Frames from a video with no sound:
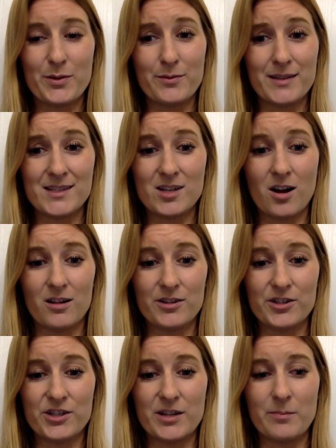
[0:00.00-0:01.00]
through the
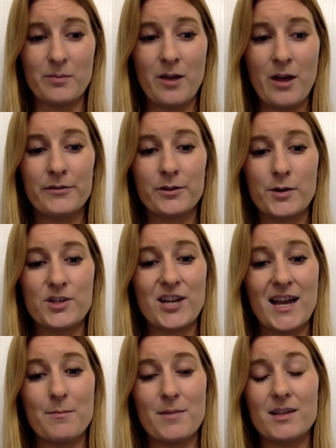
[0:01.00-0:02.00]
scholarship, for which
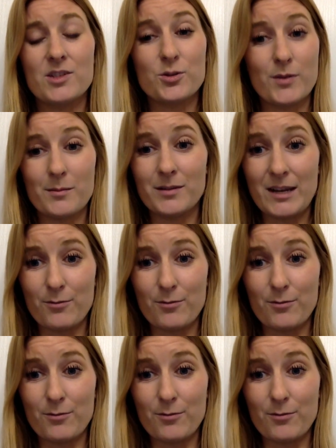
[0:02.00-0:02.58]
I am extremely